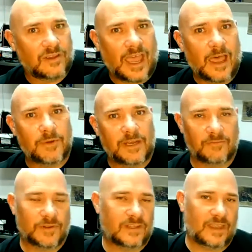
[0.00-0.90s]
happening
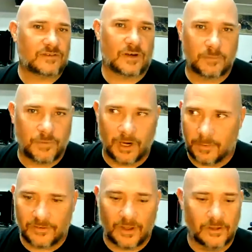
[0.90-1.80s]
for these HR
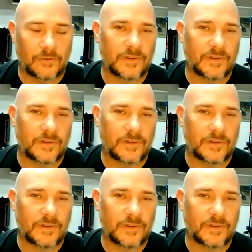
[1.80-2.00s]
departments all over